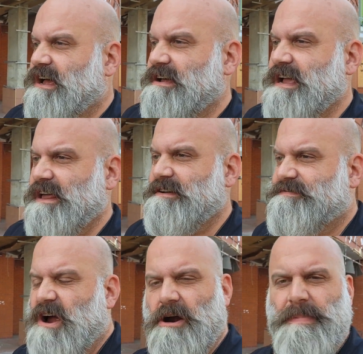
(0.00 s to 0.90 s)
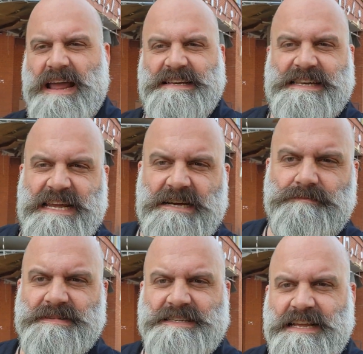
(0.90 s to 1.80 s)
kind of carpe
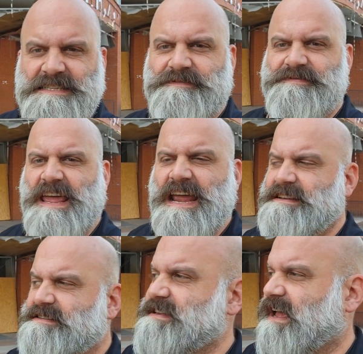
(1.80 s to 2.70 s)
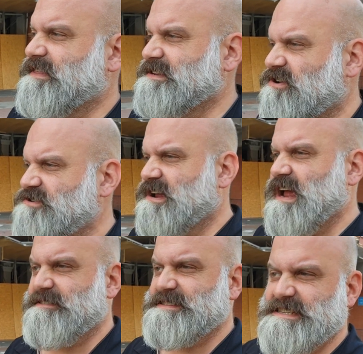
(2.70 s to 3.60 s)
diem sense of things, this also
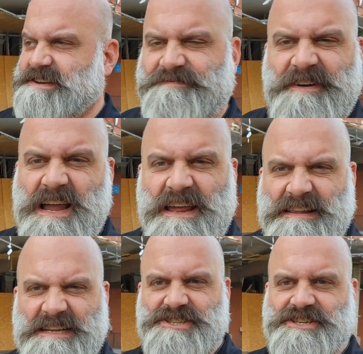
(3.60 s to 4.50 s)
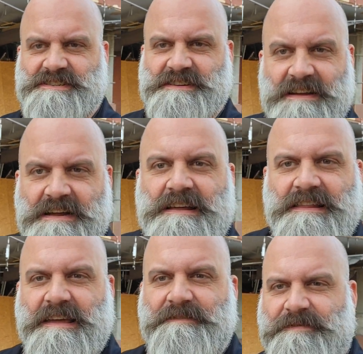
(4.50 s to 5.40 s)
kind of sense of fuck it, let's just
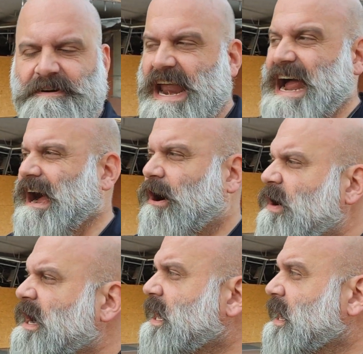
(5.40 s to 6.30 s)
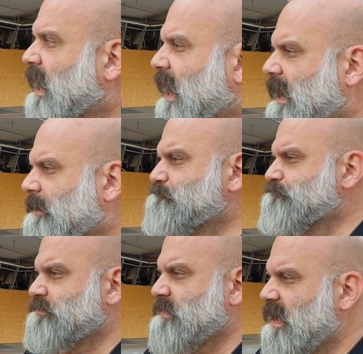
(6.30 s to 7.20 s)
live for now.
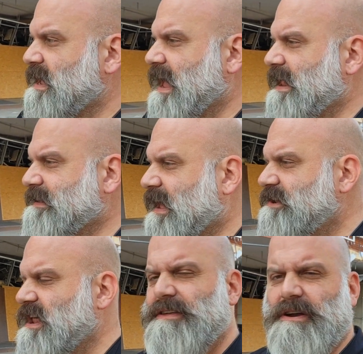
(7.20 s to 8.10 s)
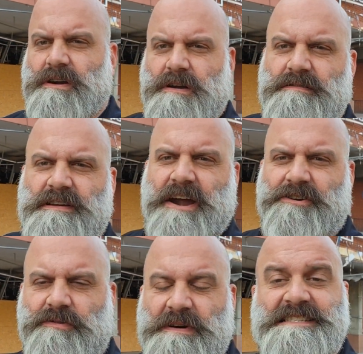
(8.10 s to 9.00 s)
And another
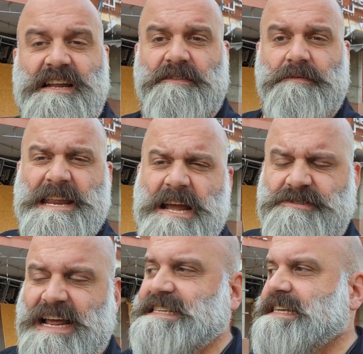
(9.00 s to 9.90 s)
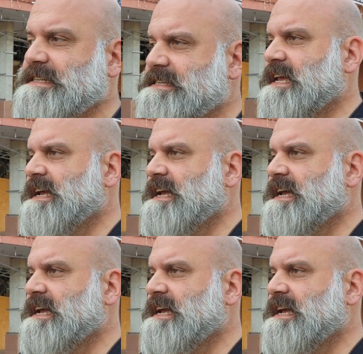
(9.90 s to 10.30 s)
characteristic of many Odessans